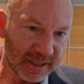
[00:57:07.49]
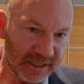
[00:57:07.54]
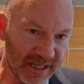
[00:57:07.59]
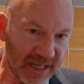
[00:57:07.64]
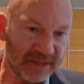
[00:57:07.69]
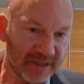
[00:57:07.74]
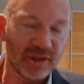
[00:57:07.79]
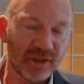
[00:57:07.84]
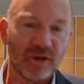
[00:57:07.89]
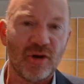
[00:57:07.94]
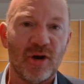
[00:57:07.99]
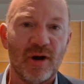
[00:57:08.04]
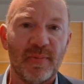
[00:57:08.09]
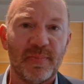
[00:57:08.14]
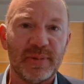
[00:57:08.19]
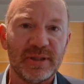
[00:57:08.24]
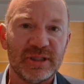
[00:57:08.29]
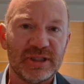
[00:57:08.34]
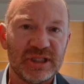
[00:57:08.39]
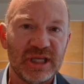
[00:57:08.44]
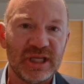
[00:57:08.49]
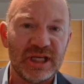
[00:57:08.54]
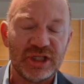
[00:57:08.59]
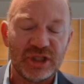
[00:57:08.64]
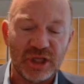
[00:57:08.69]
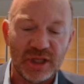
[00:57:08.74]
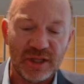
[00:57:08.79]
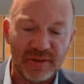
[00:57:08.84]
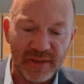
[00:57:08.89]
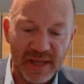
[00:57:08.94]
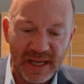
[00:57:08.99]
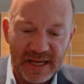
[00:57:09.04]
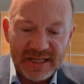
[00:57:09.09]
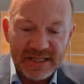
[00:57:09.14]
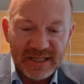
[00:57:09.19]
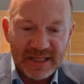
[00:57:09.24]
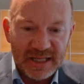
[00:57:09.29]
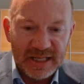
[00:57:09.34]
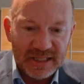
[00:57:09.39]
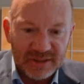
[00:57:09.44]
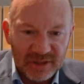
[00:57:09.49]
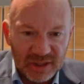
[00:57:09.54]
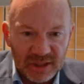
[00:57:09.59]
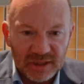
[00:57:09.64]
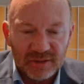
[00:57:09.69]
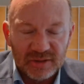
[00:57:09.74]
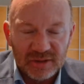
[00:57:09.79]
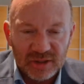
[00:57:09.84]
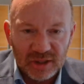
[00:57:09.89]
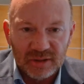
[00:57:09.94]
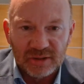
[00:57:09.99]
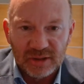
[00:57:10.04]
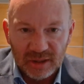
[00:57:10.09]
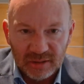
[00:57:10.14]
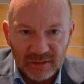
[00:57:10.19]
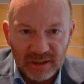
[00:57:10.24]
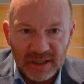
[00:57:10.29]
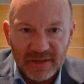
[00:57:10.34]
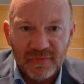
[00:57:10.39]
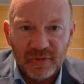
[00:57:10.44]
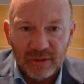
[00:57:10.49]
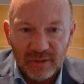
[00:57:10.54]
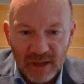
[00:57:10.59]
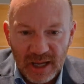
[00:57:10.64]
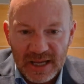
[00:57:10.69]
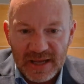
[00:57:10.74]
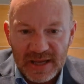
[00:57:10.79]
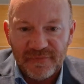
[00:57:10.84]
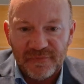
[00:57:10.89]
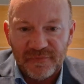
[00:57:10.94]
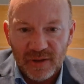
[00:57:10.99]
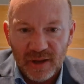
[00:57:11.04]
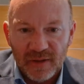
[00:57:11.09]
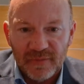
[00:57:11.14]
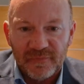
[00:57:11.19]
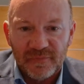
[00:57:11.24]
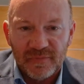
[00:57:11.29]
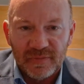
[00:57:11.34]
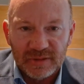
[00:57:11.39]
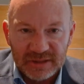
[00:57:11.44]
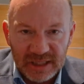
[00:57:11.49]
get the compensation they need to live a life of